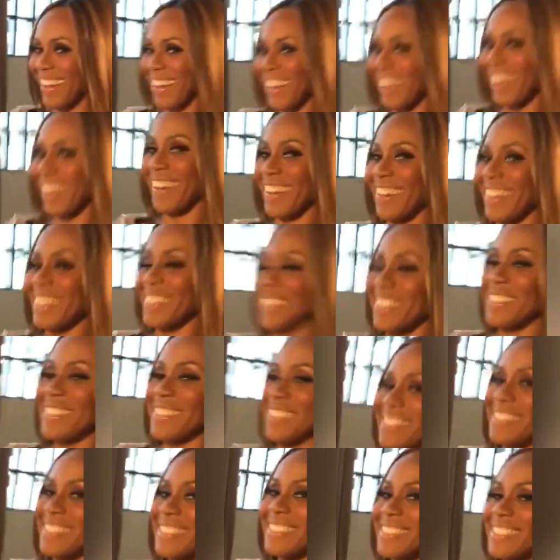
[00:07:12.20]
Why are you
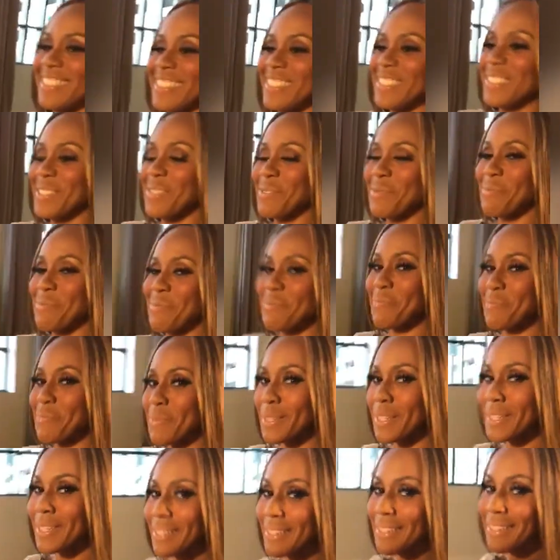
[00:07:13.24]
standing on them like that? It's so
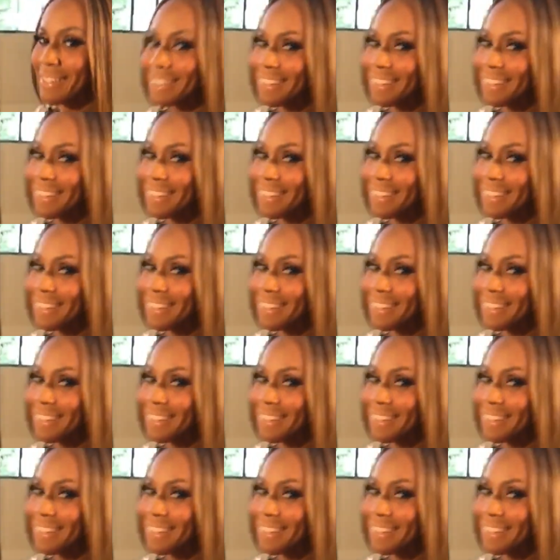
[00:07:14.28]
early in